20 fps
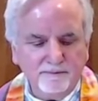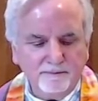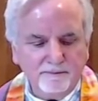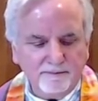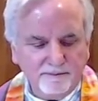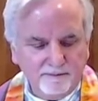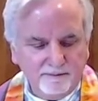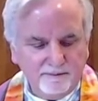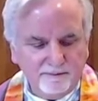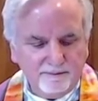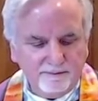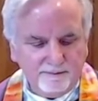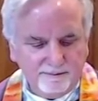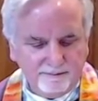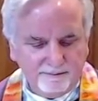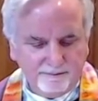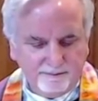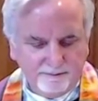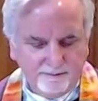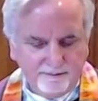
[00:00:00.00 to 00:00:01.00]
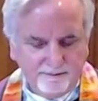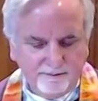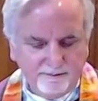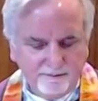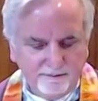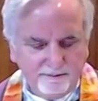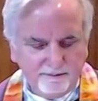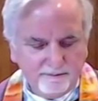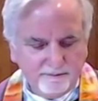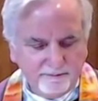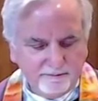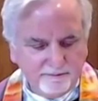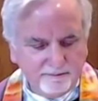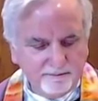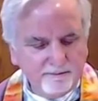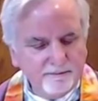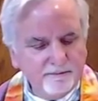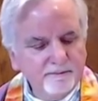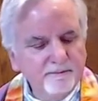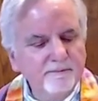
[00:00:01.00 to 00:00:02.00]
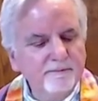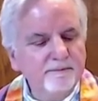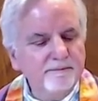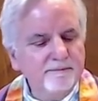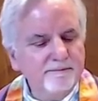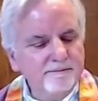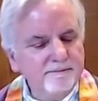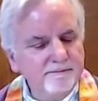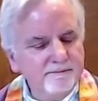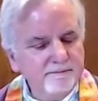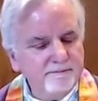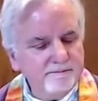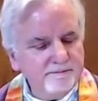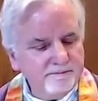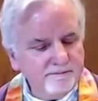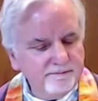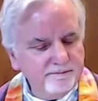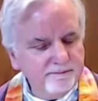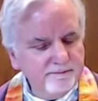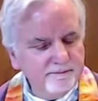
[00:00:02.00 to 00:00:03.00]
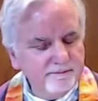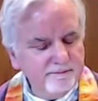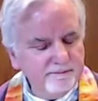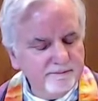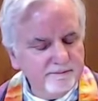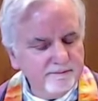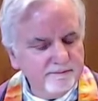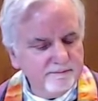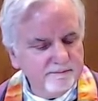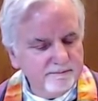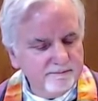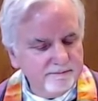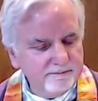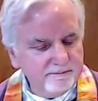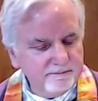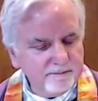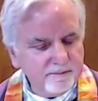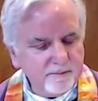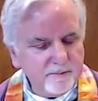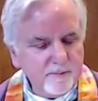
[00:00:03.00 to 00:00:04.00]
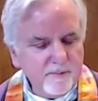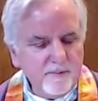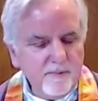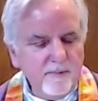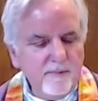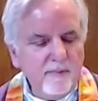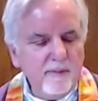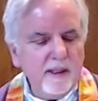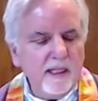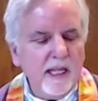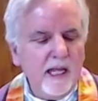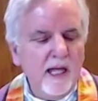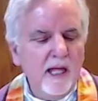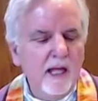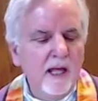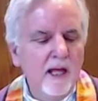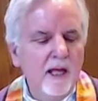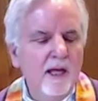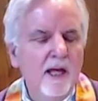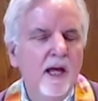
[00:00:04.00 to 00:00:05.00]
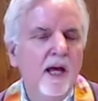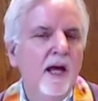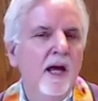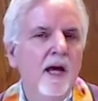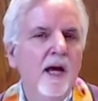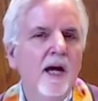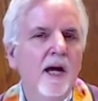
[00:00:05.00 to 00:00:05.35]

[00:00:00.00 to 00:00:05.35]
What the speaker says: [no speech]